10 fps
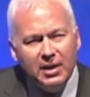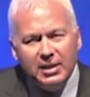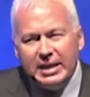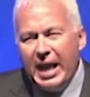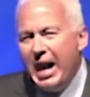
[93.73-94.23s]

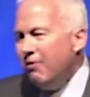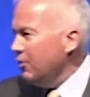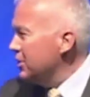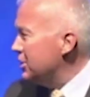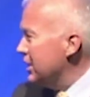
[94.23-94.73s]
The
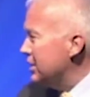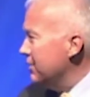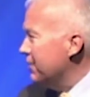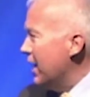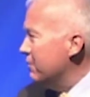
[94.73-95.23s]
average
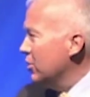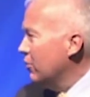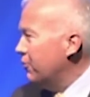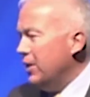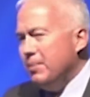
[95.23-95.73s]
65 year
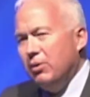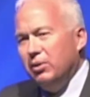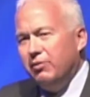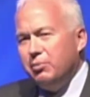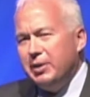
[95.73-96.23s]
old female will
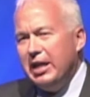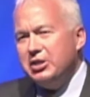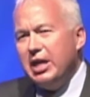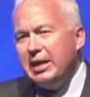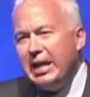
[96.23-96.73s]
live to be age
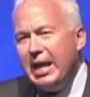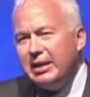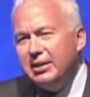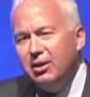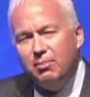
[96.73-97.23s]
88.